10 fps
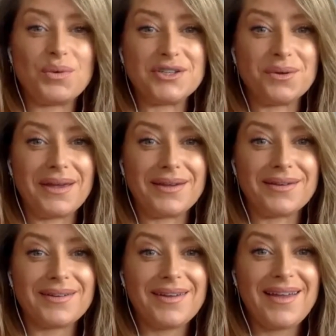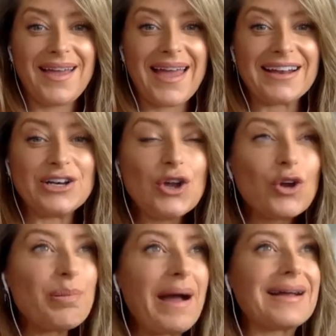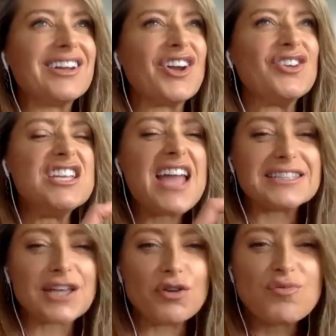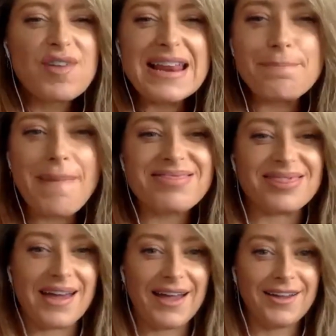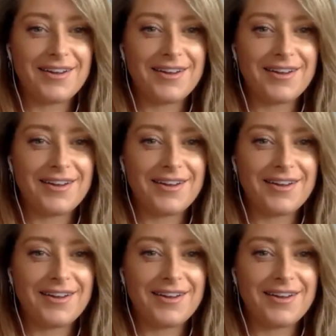we're doing and look back and go yes i really meant that